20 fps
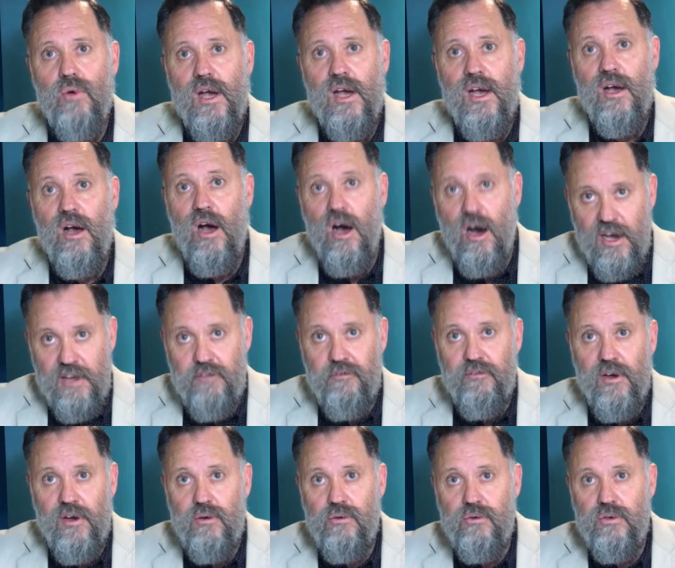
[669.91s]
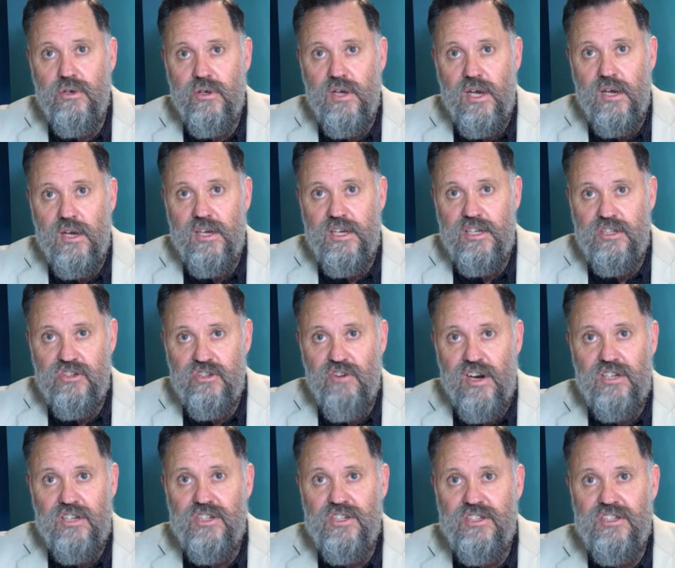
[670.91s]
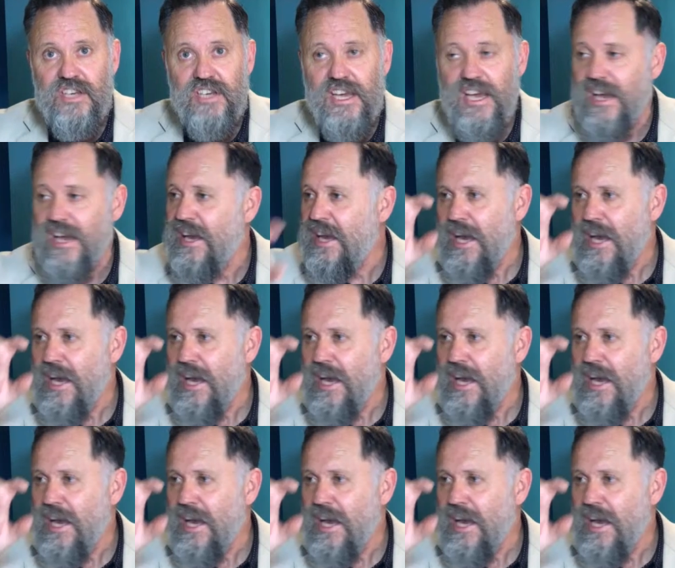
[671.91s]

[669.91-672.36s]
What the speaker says: iPhone instructions here,